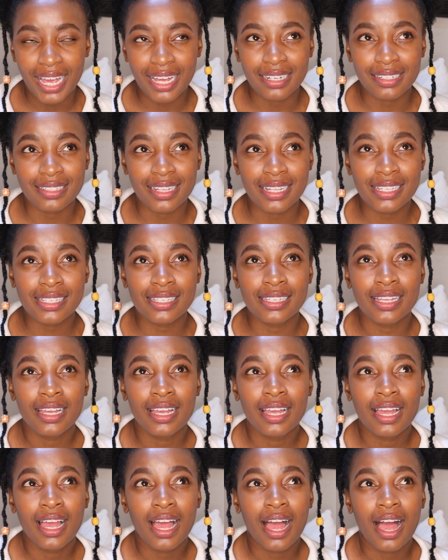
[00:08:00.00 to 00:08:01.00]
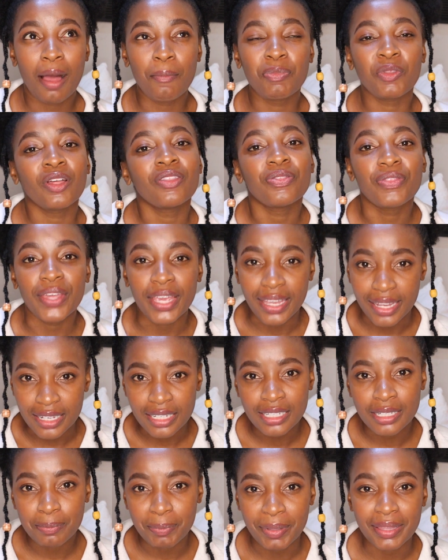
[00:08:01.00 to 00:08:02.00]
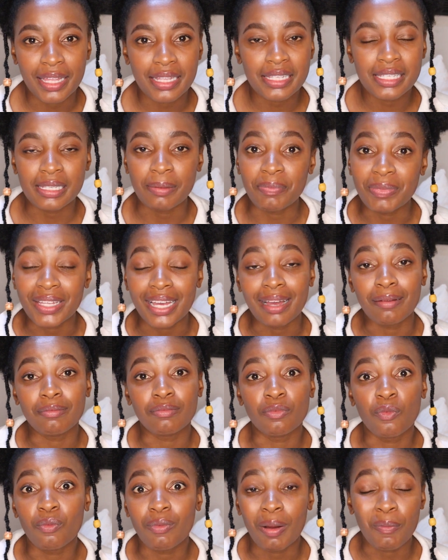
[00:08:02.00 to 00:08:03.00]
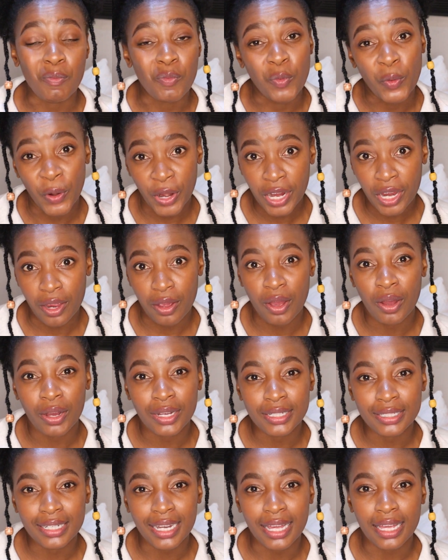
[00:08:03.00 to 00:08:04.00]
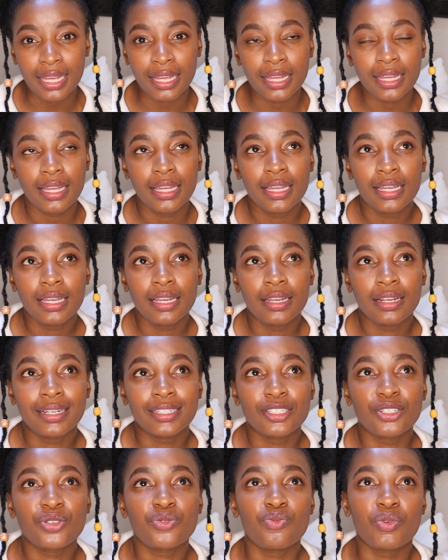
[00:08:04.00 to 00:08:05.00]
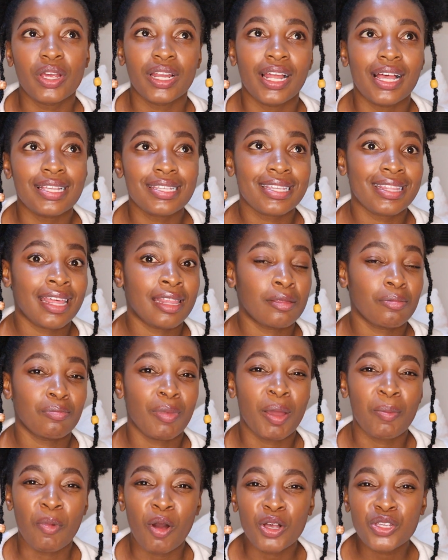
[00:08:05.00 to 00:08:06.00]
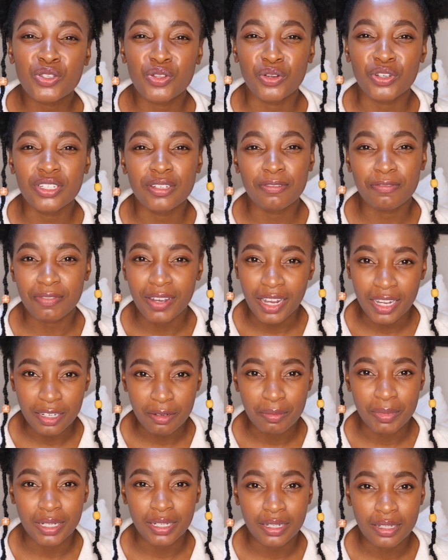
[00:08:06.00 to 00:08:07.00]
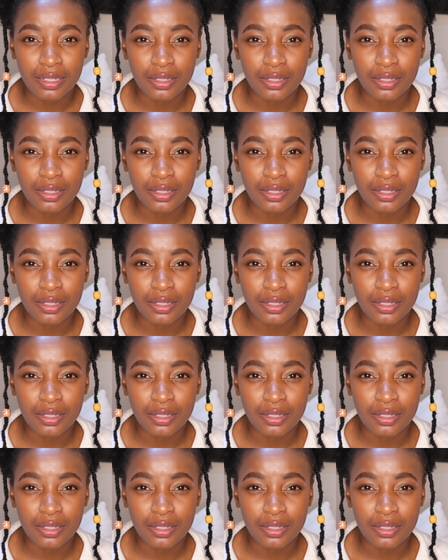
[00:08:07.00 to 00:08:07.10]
and I'm not there yet, but that's something I'm working on, like just realizing that my marks don't define me.